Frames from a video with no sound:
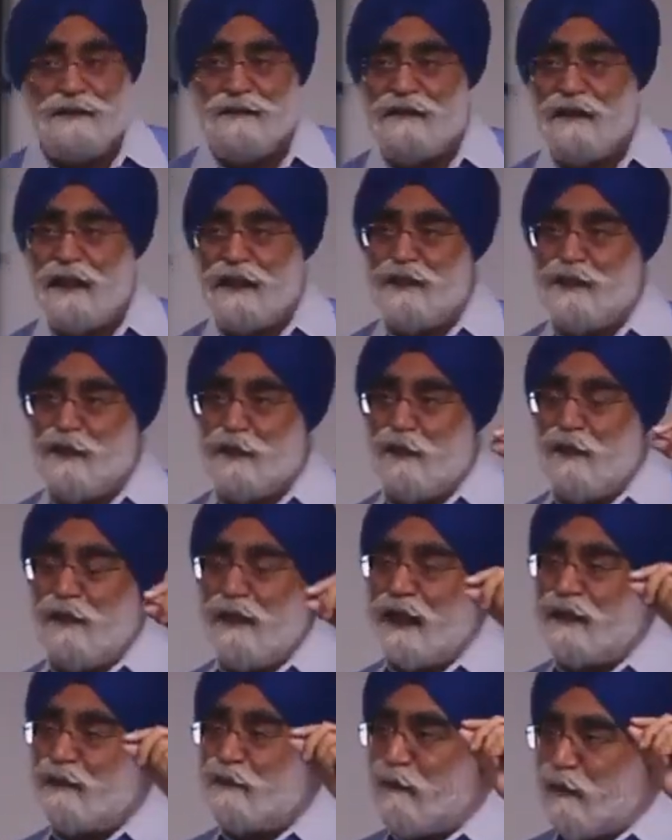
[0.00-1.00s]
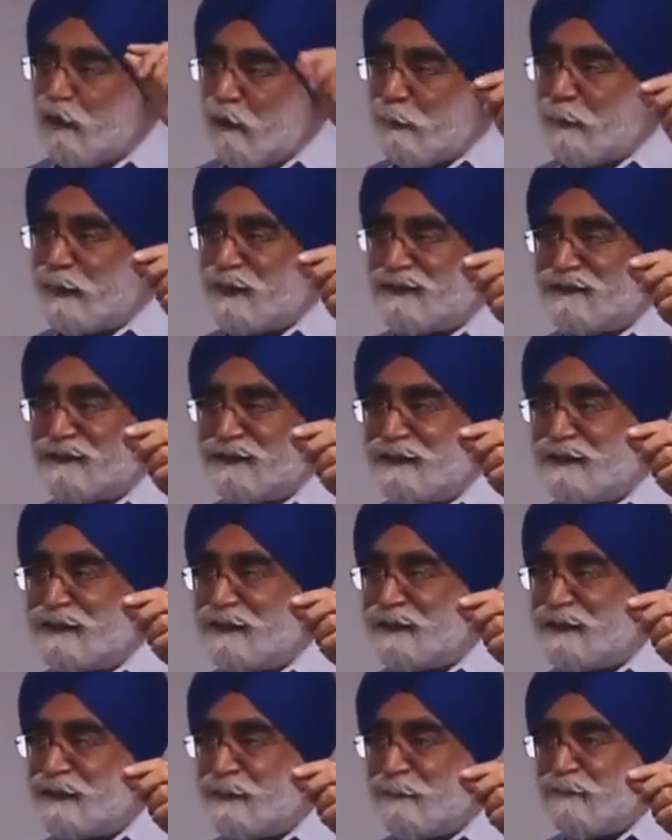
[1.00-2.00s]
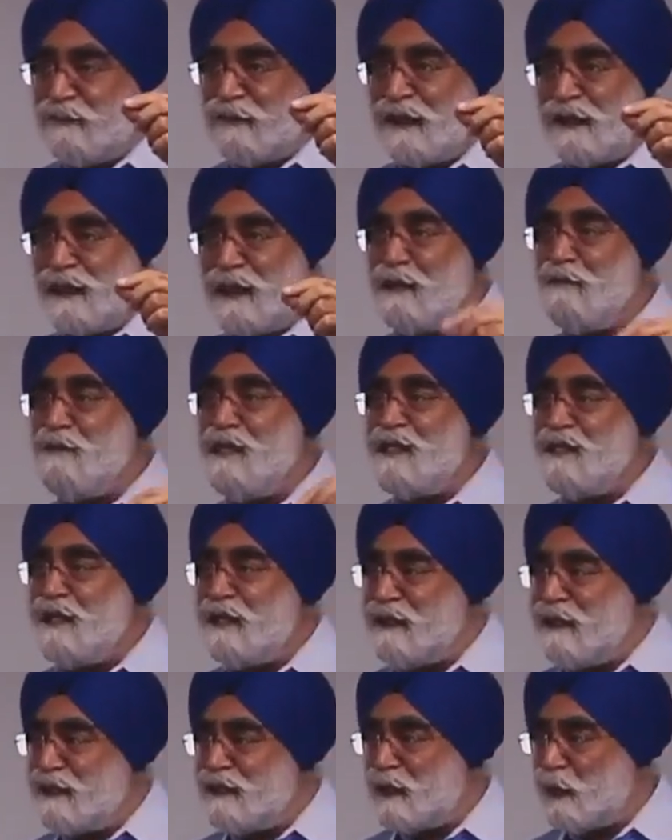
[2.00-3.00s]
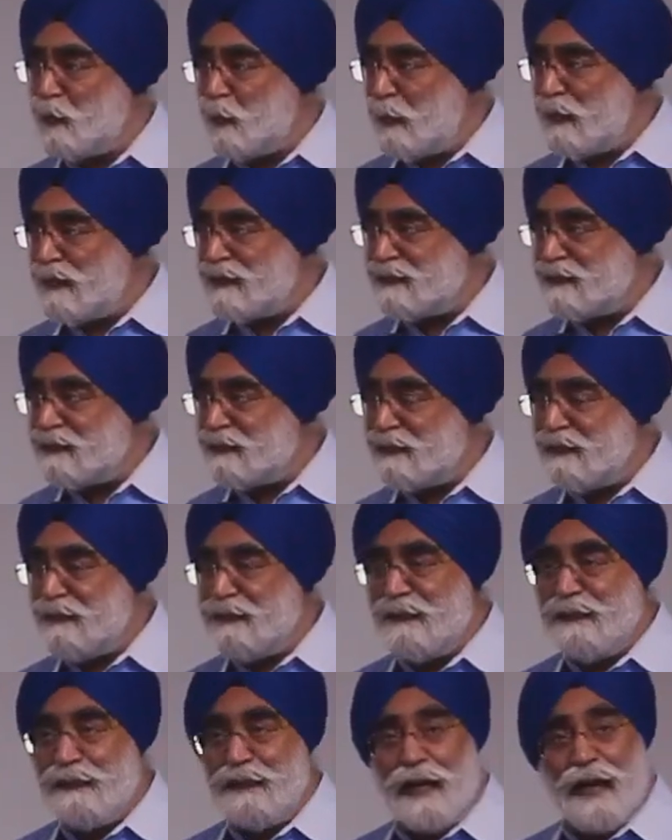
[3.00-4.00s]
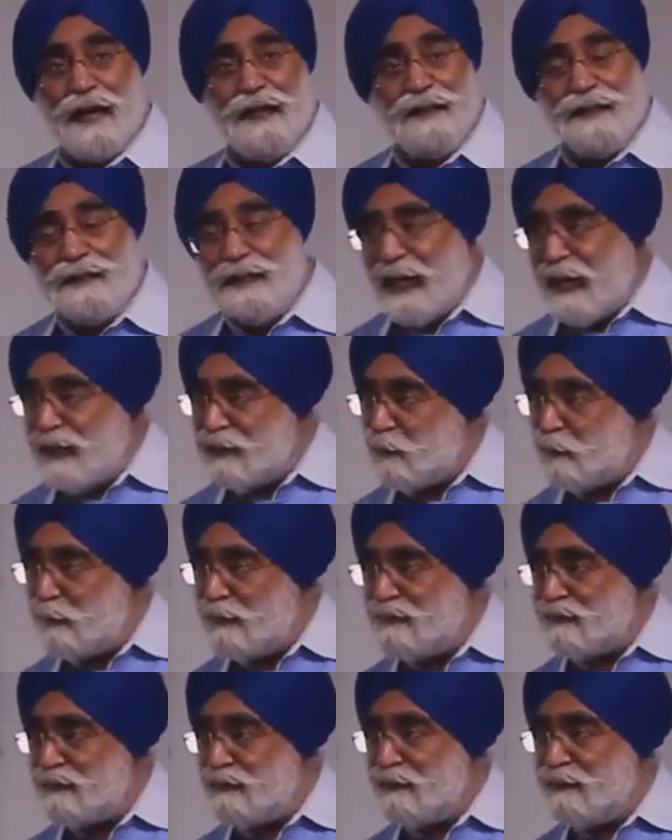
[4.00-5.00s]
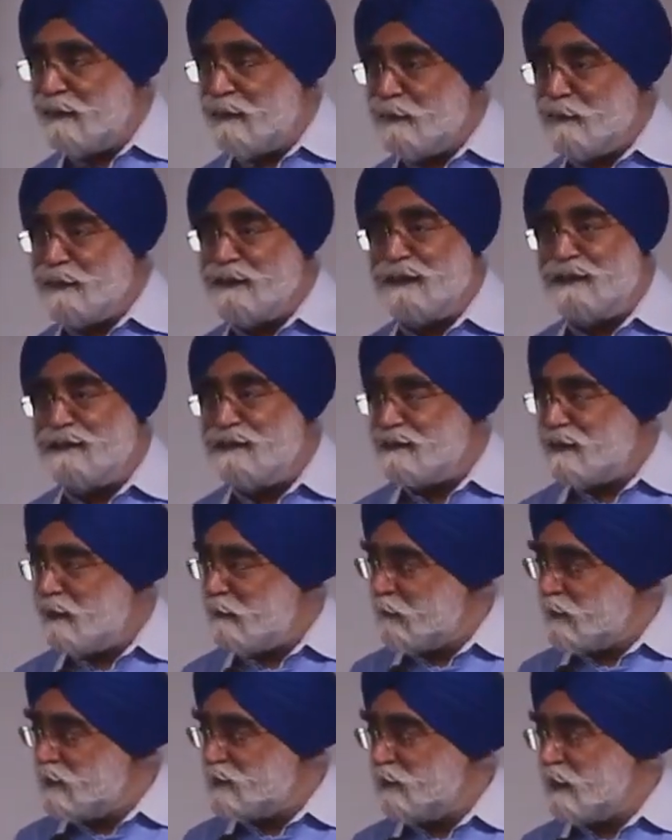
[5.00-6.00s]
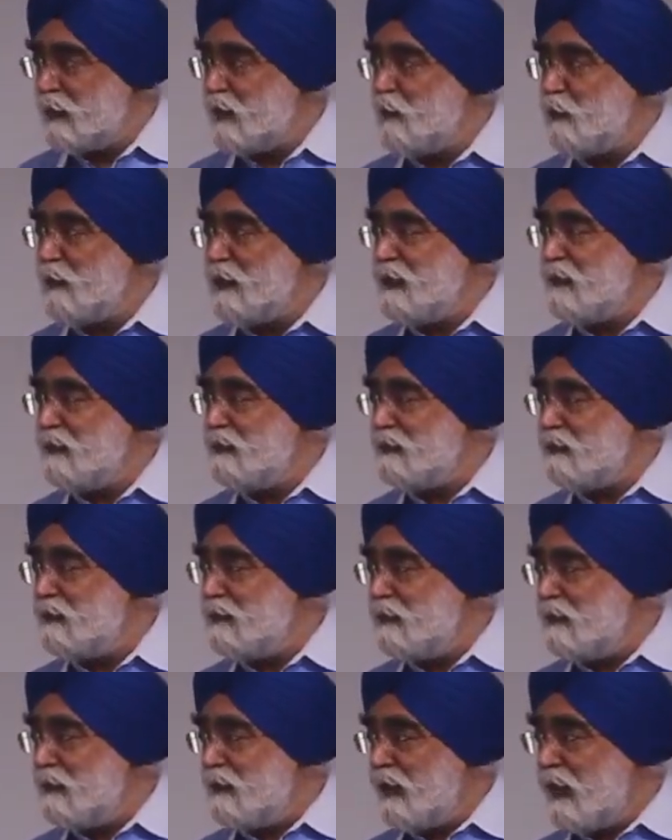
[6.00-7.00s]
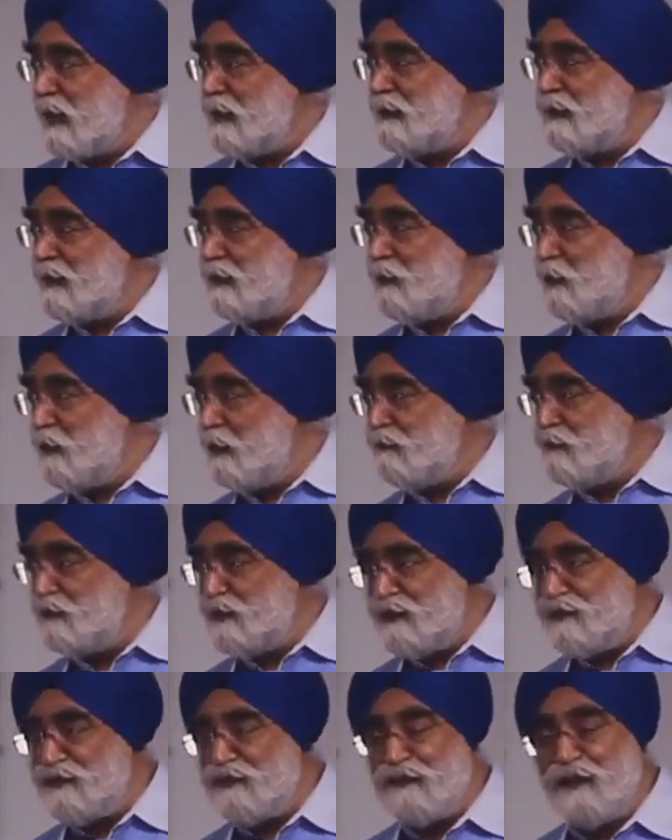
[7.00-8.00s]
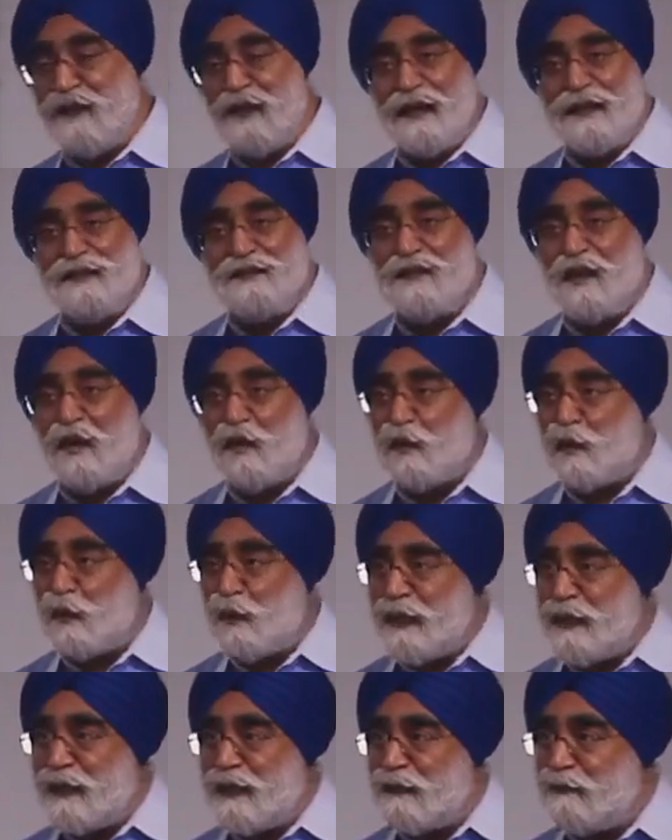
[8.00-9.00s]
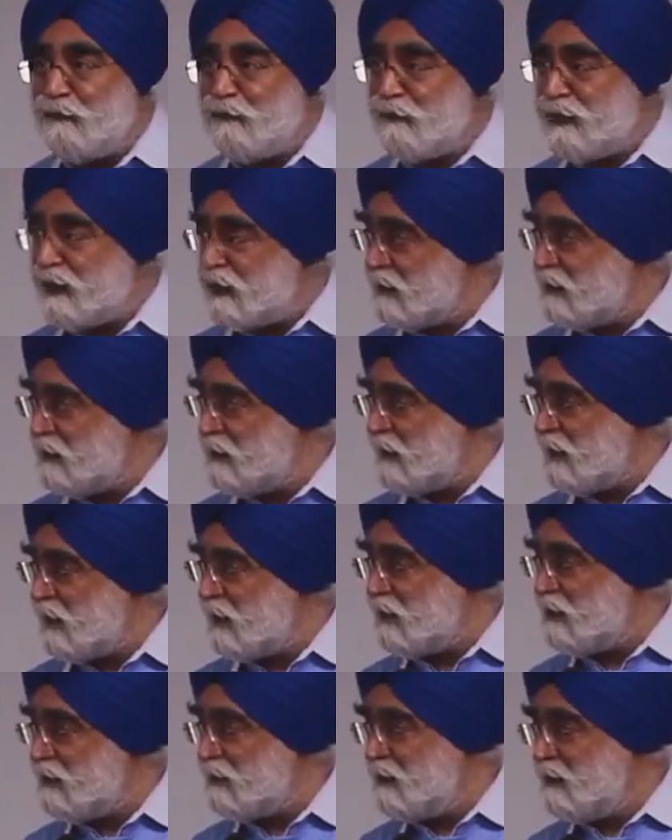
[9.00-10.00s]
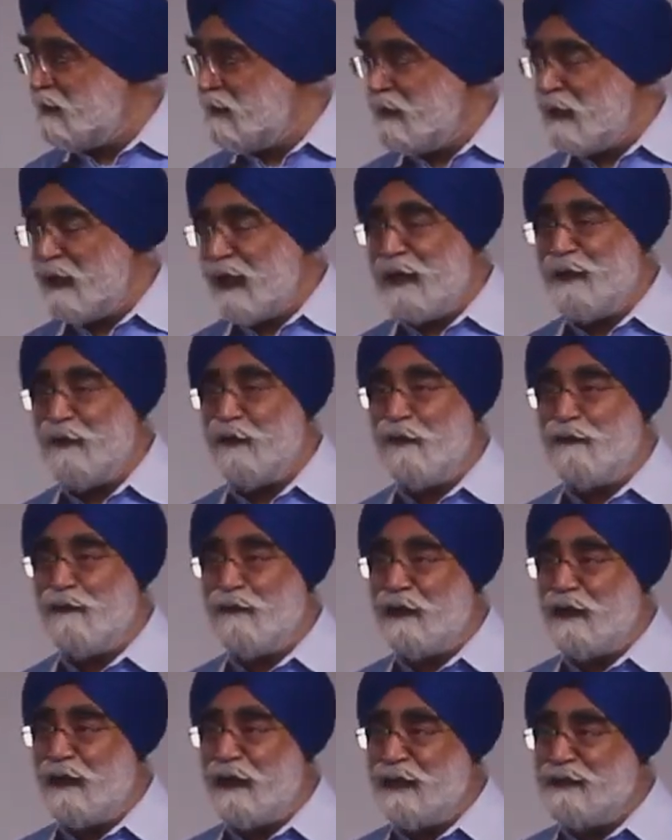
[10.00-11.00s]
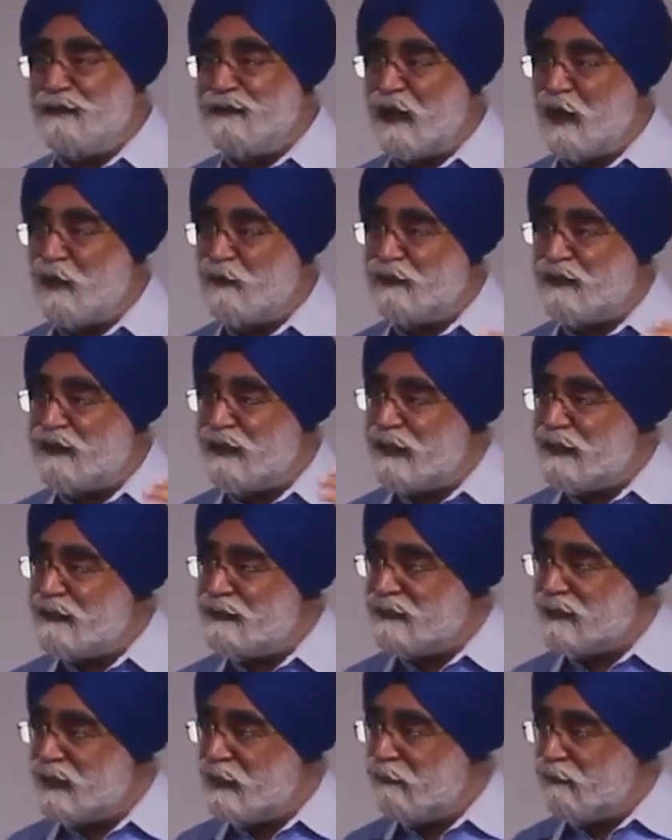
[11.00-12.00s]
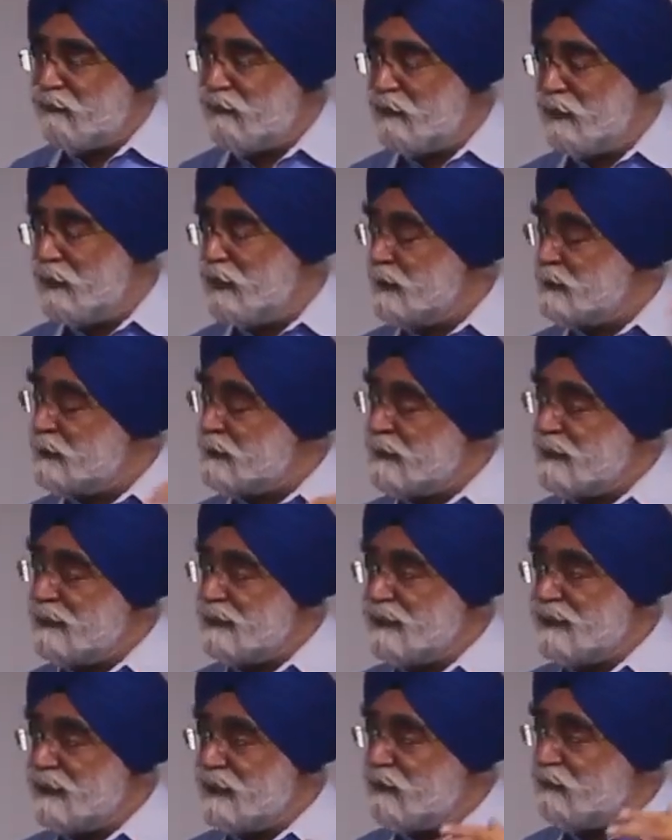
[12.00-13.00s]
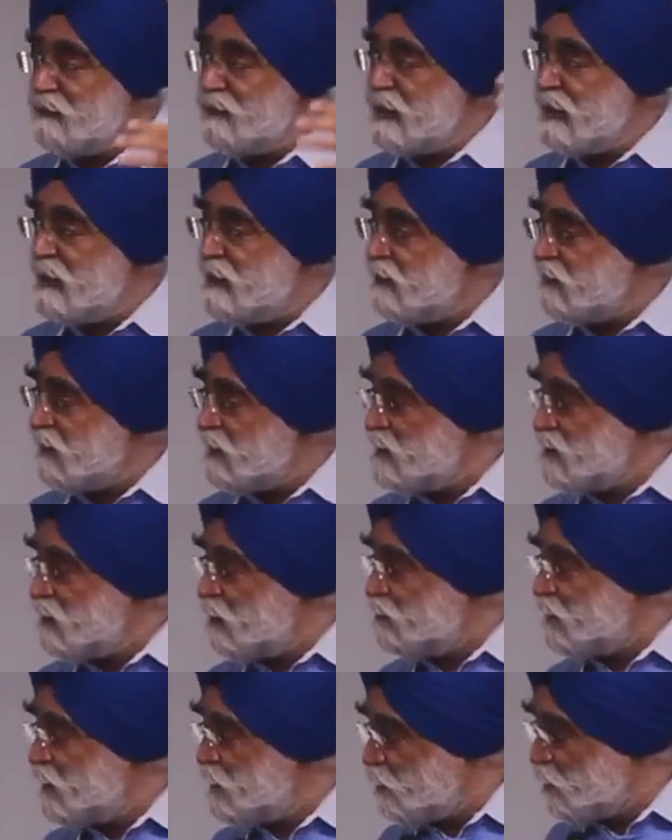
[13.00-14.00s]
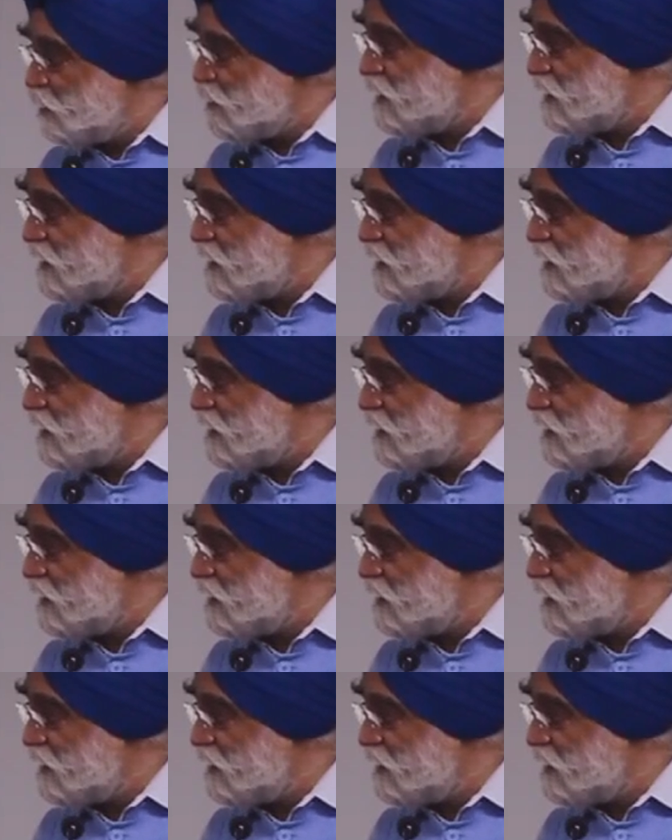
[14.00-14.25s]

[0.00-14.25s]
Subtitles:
threshold at 4%, imitating the West, and that West, which itself is very weak, and you have just realized how weak and fickle they are, and you have realized how they serve the interest of their own